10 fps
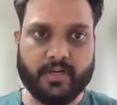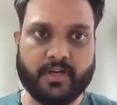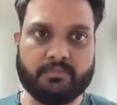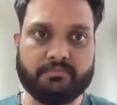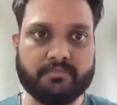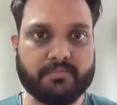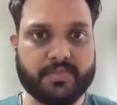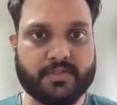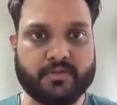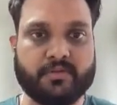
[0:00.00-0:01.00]
Uh,
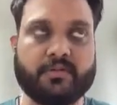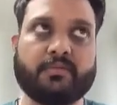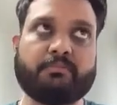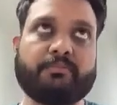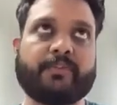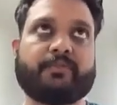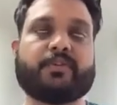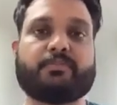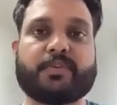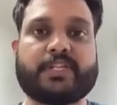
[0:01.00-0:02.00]
so
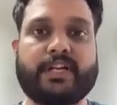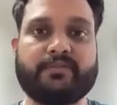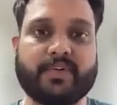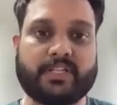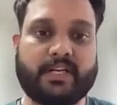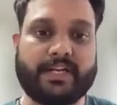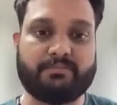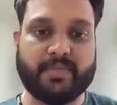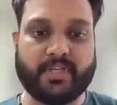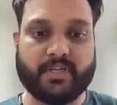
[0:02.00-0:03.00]
before proceeding further,
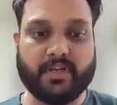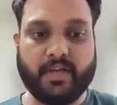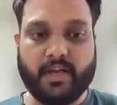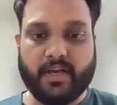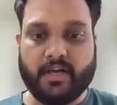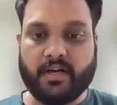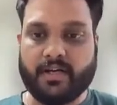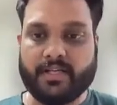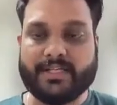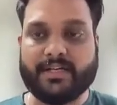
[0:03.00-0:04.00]
let me
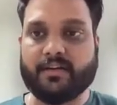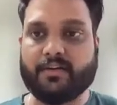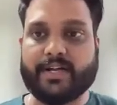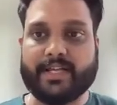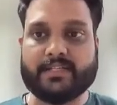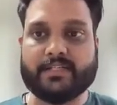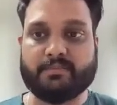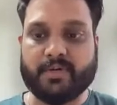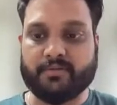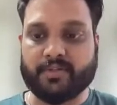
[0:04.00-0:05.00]
set a context
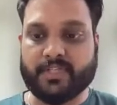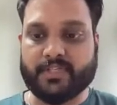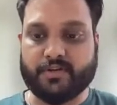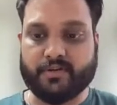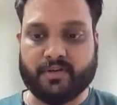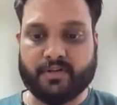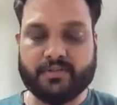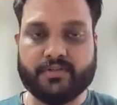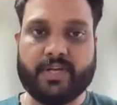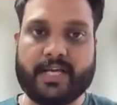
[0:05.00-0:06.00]
about this
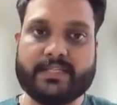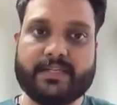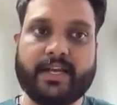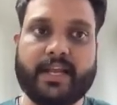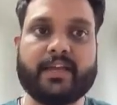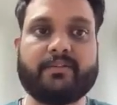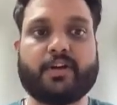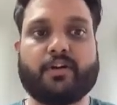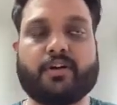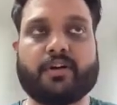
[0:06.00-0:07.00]
talk. So last year I gave a
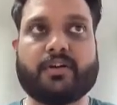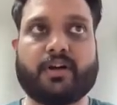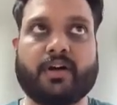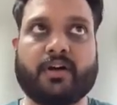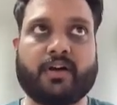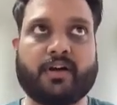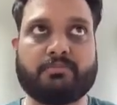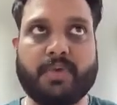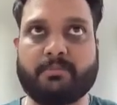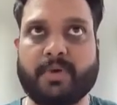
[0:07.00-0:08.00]
talk
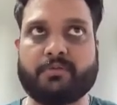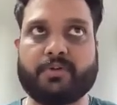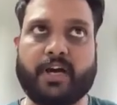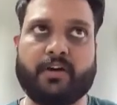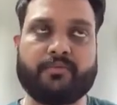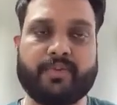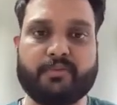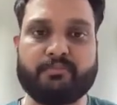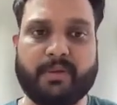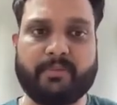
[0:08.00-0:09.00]
about how we
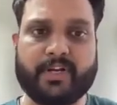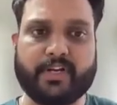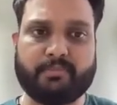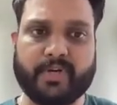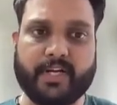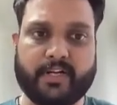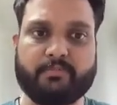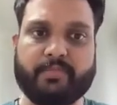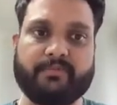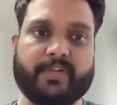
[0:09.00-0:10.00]
implemented
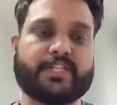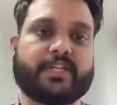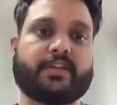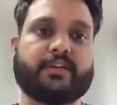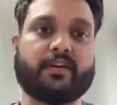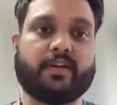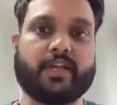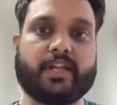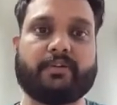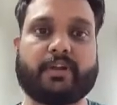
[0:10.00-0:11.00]
predictive prefetching
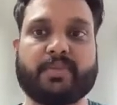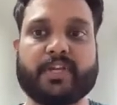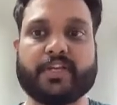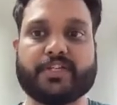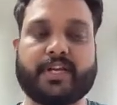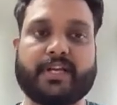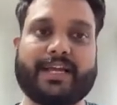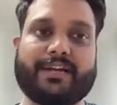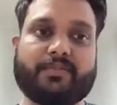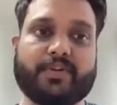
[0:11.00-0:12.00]
in our application, and
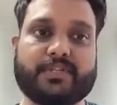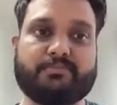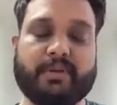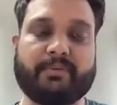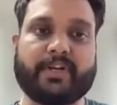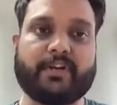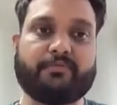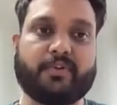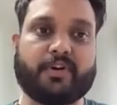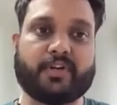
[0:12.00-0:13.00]
that was implemented
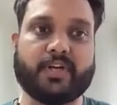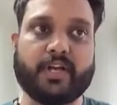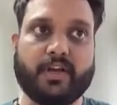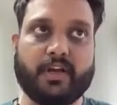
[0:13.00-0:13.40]
for